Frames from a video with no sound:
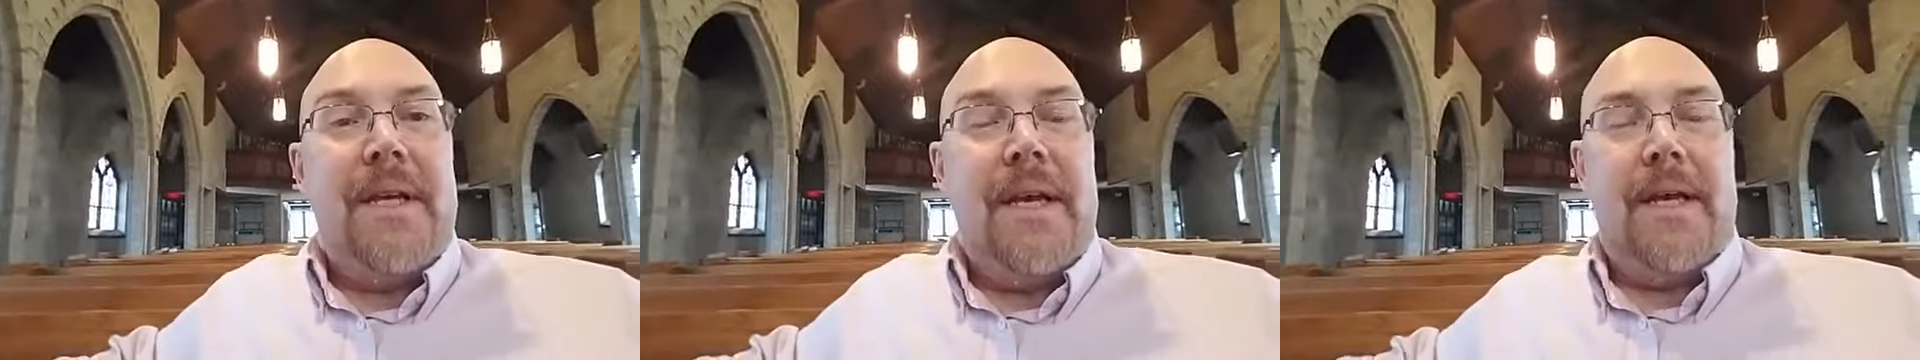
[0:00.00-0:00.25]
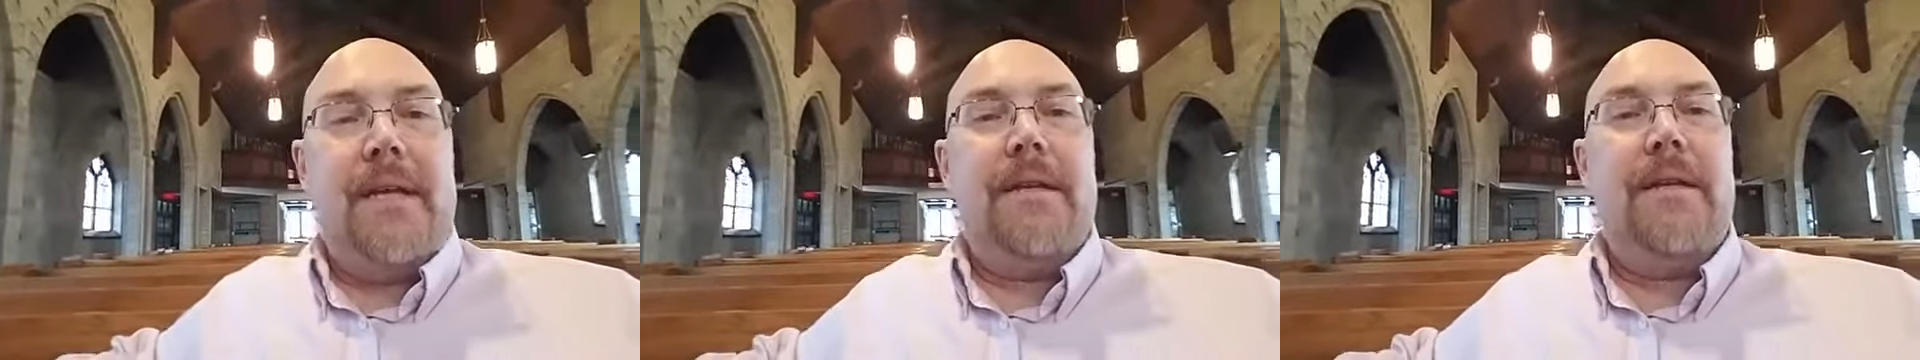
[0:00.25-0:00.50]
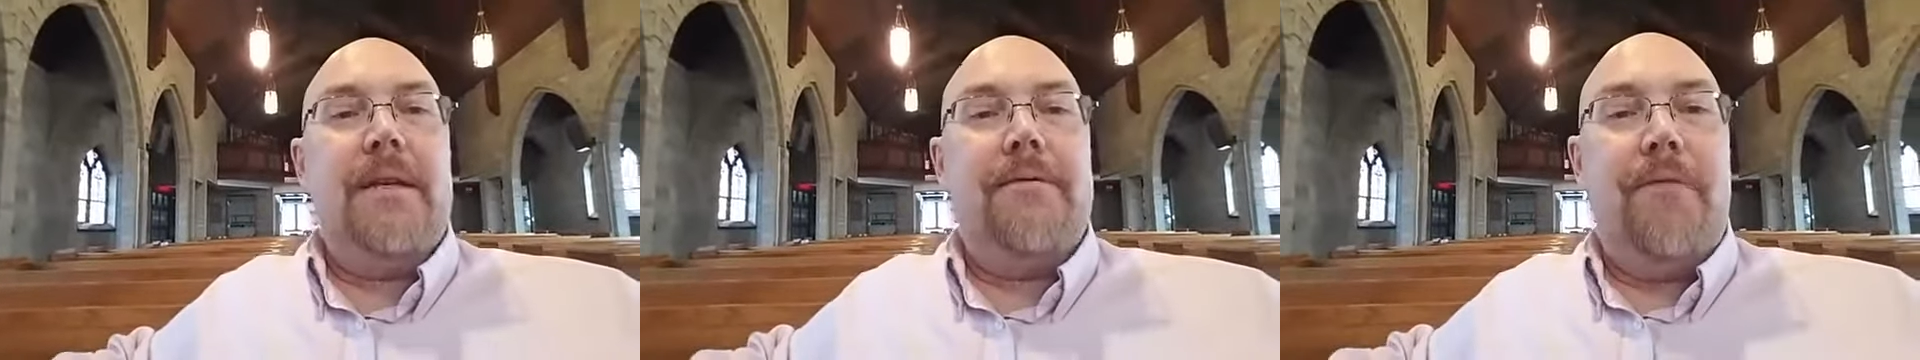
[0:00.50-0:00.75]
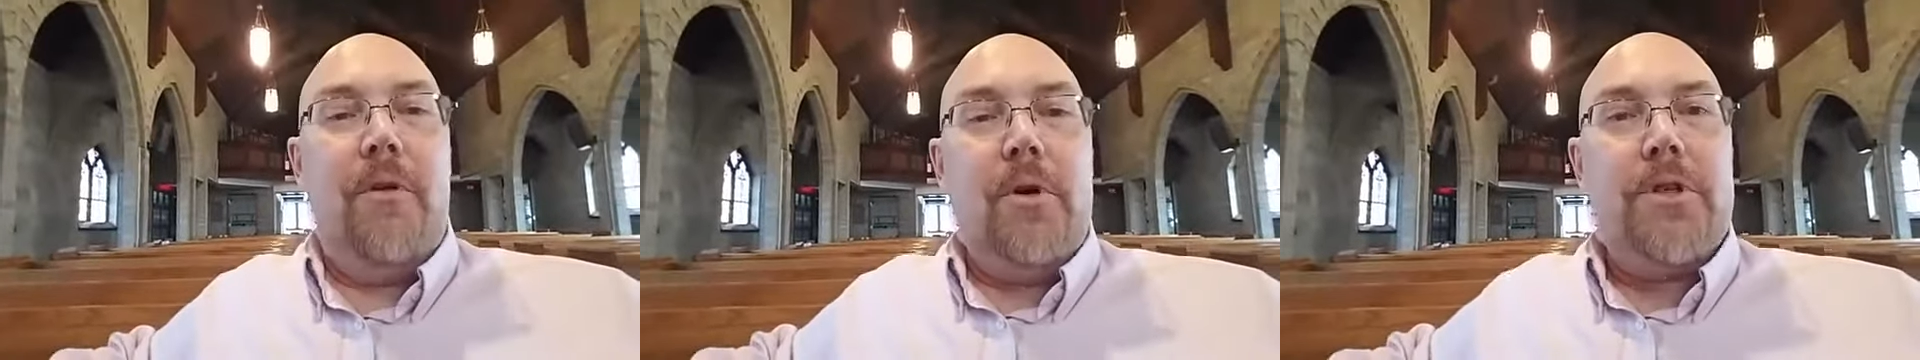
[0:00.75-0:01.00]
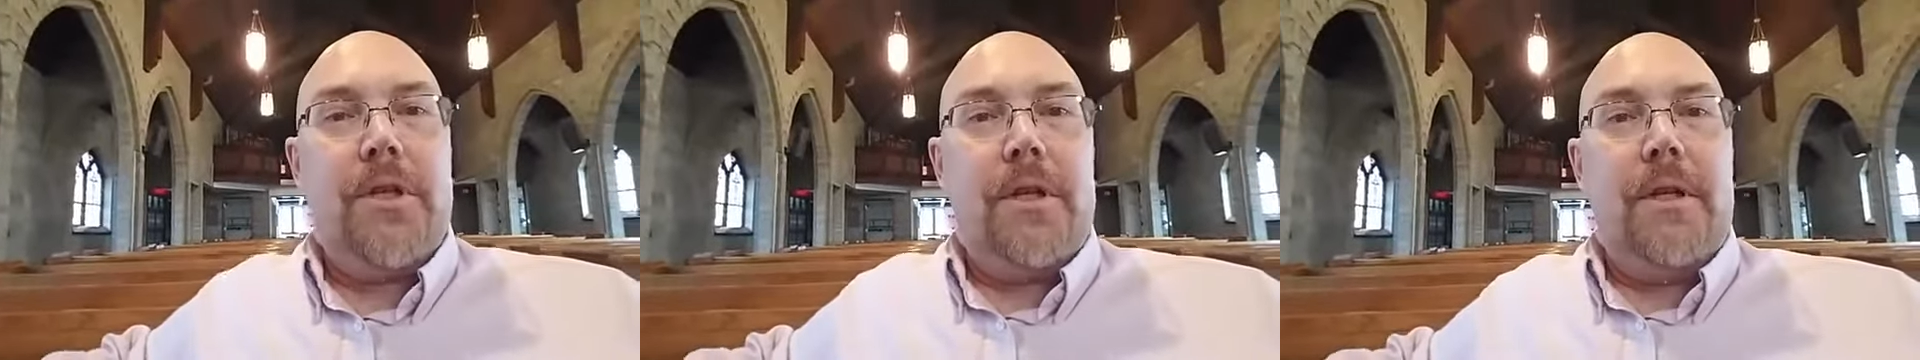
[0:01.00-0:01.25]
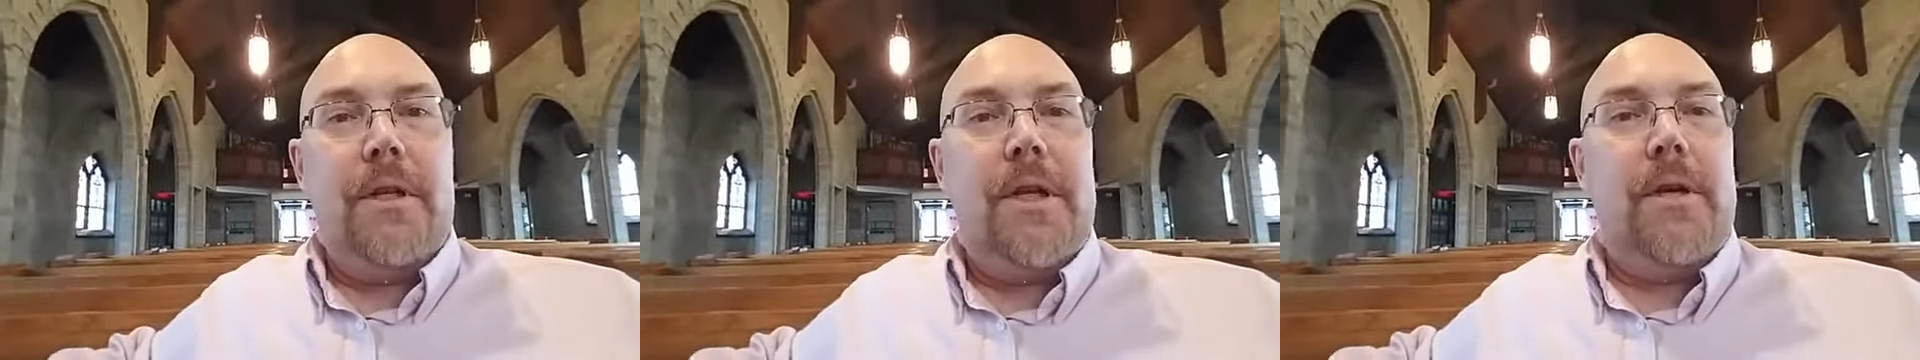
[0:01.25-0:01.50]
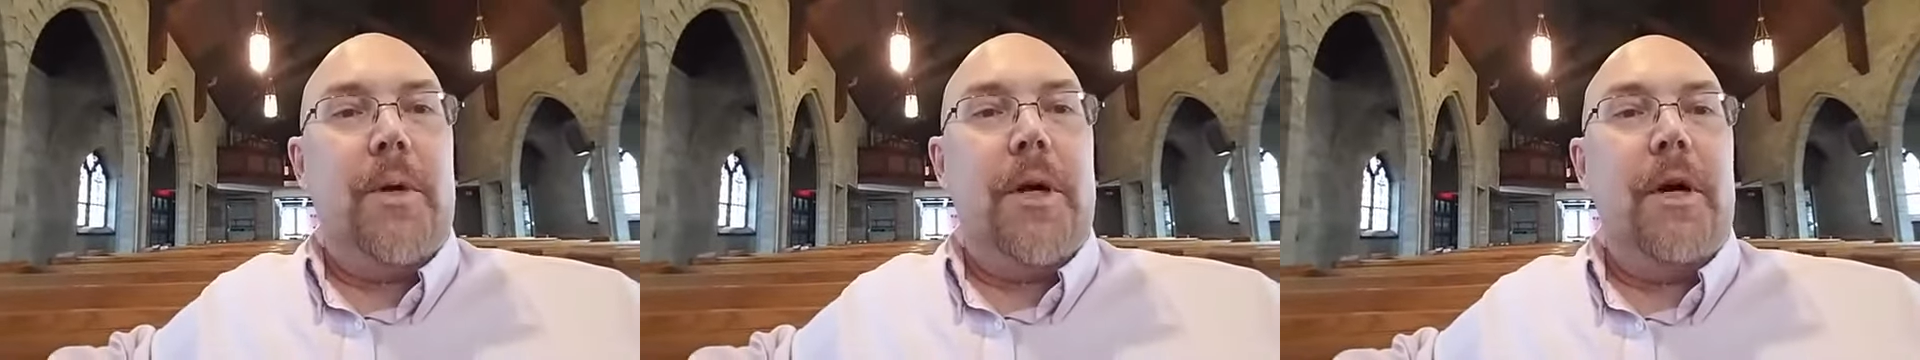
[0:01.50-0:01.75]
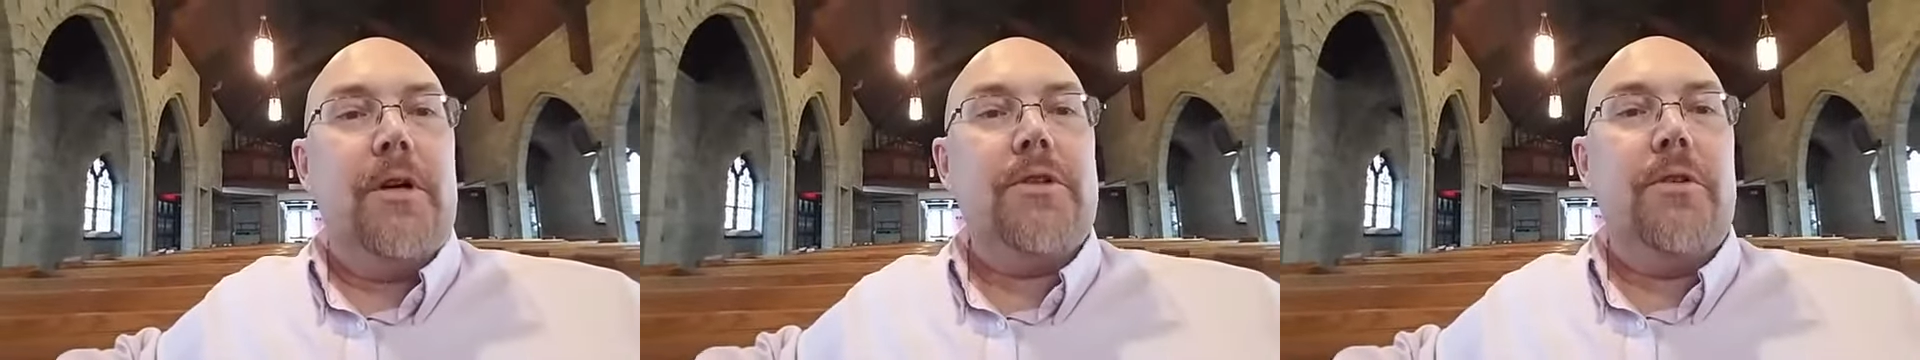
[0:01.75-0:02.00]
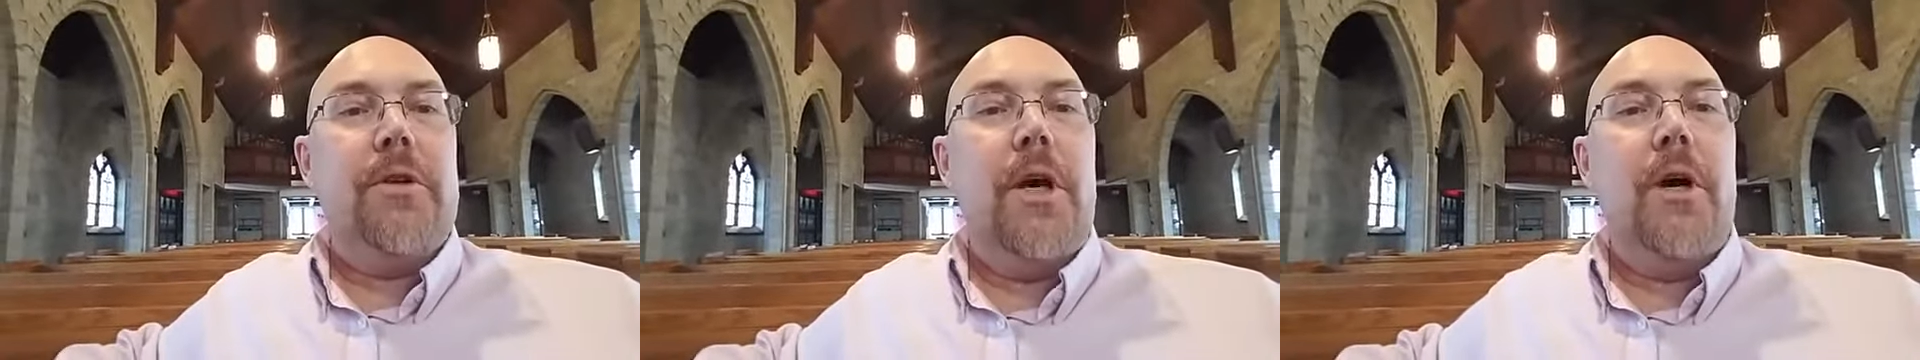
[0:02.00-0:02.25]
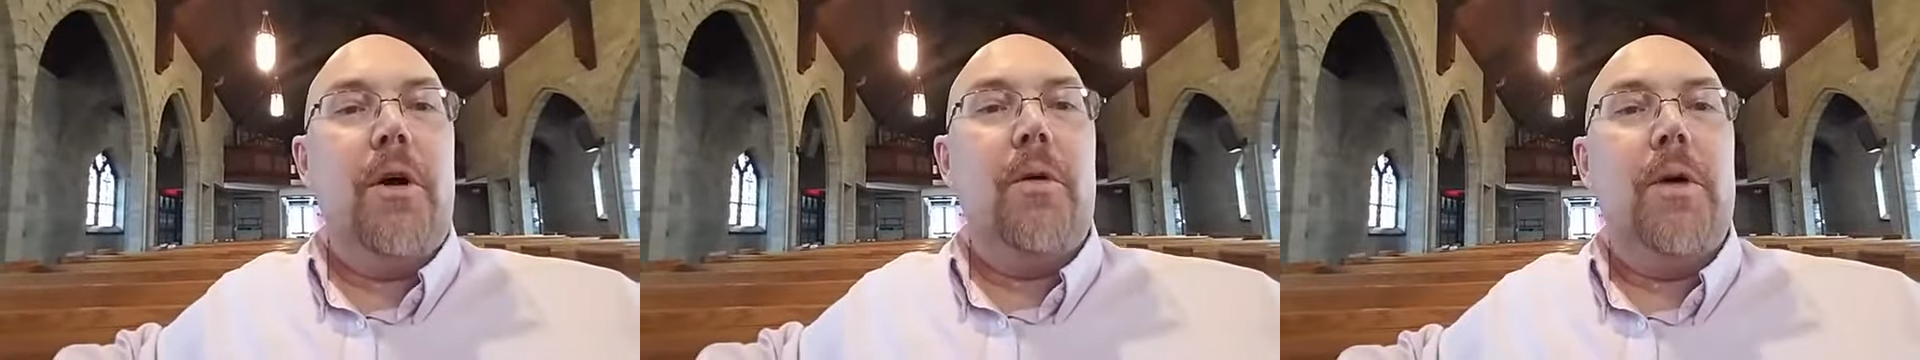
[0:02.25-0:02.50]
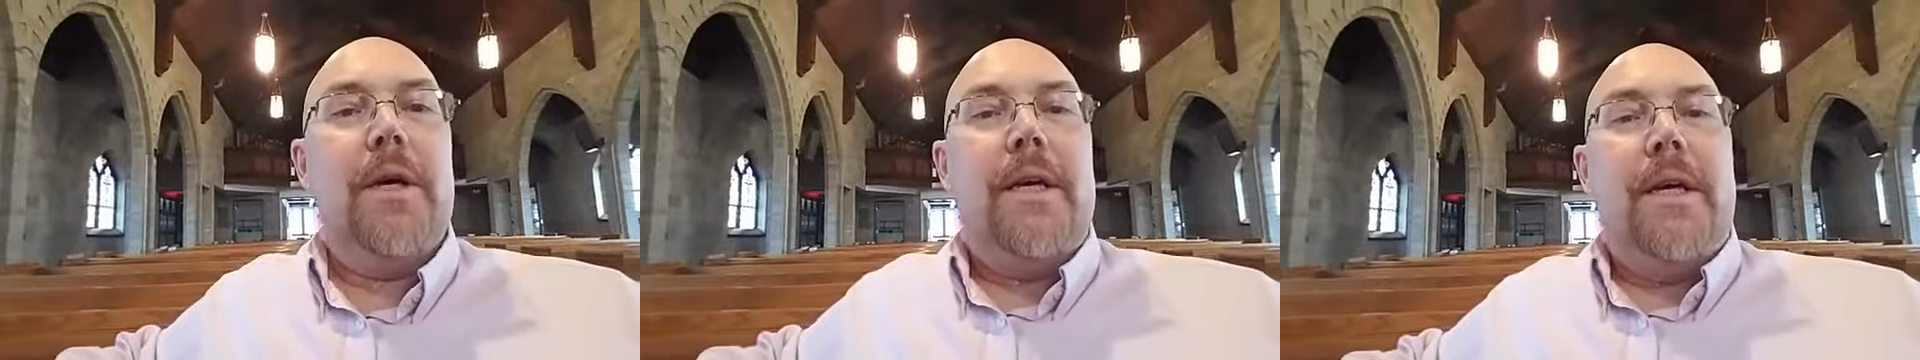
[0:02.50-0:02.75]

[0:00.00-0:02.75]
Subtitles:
And unfortunately, we also know